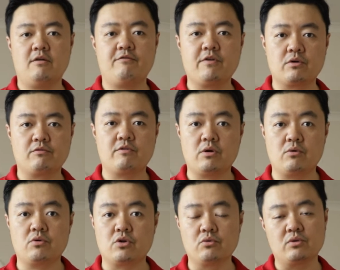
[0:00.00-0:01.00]
field of
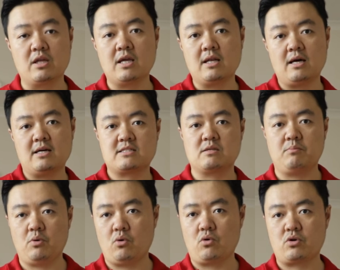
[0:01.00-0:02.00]
view, you need a
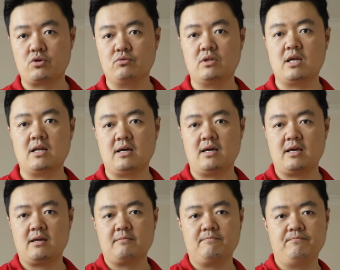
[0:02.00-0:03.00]
support. You need
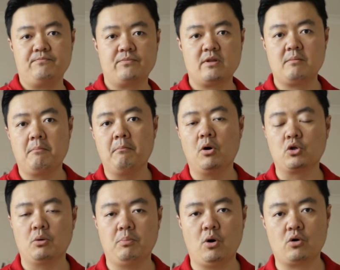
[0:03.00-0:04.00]
a
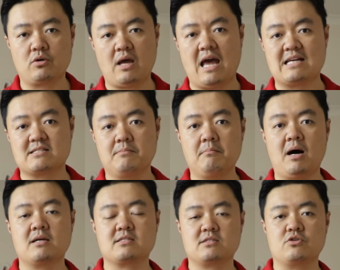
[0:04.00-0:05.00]
monopod as a
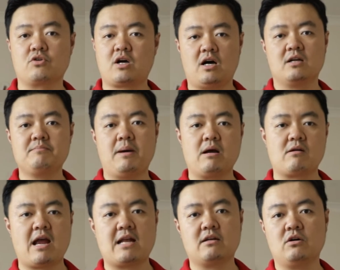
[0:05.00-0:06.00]
must. You can't bare
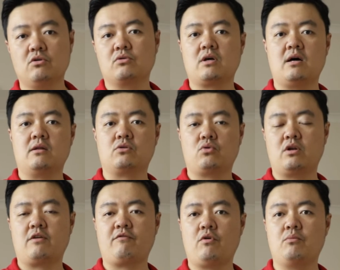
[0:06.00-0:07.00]
hand hold a
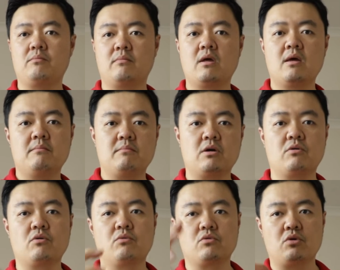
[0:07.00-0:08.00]
24mm.
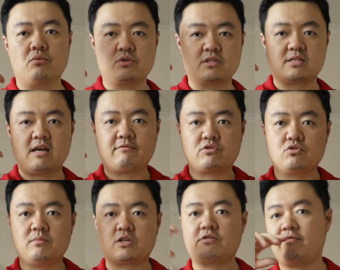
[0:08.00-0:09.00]
You will just have
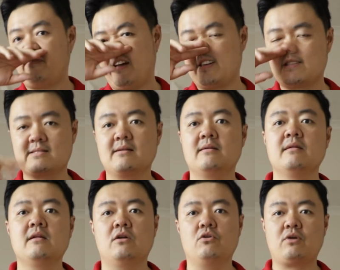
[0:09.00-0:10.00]
too much face.
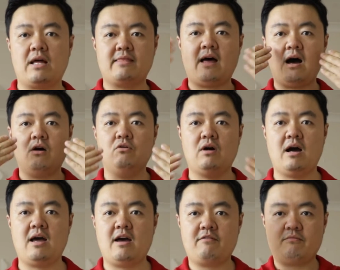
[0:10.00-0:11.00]
Look at now,
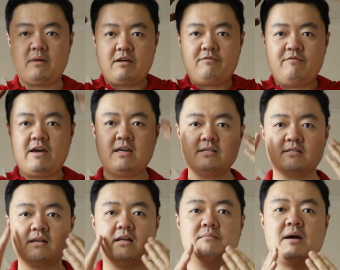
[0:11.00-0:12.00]
I have my
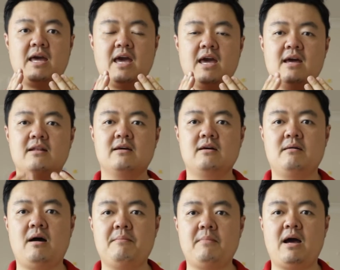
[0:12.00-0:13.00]
face and my head
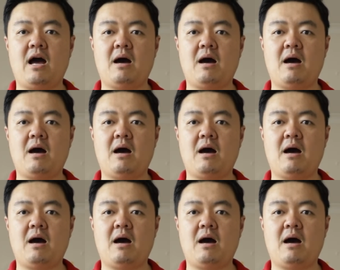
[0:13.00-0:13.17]
and my